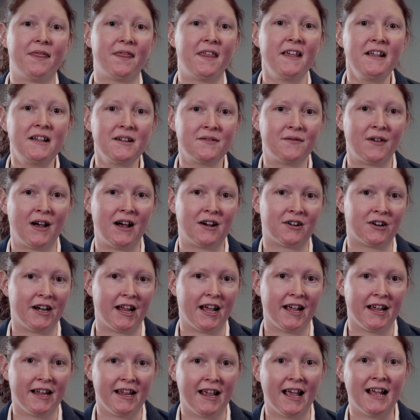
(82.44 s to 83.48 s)
Think of
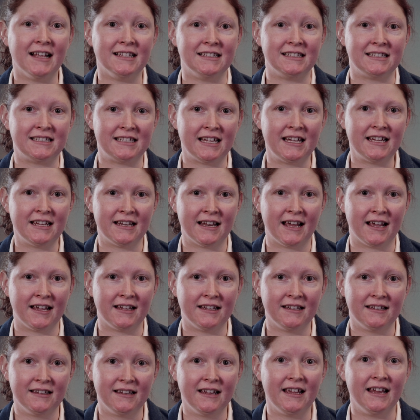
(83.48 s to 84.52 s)
RNA as
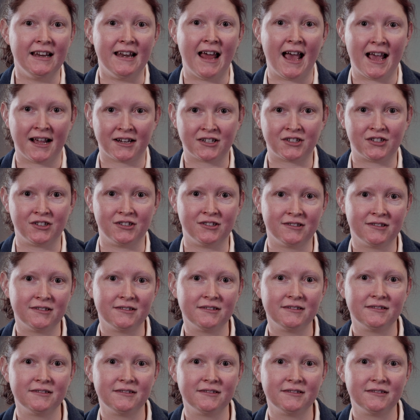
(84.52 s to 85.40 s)
DNA in action.